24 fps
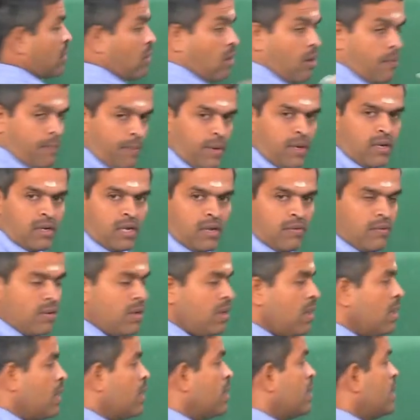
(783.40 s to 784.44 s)
component
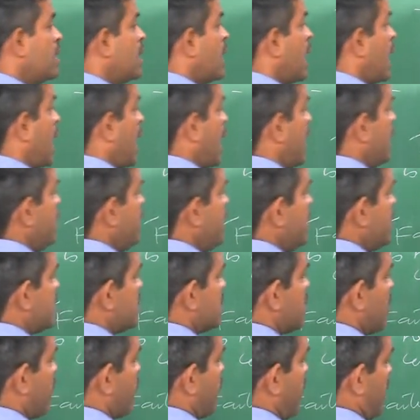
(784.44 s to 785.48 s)
level, and
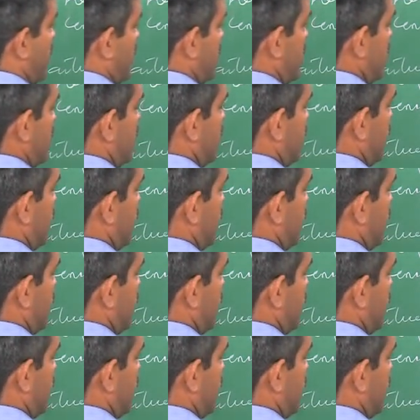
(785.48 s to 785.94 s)
its effect.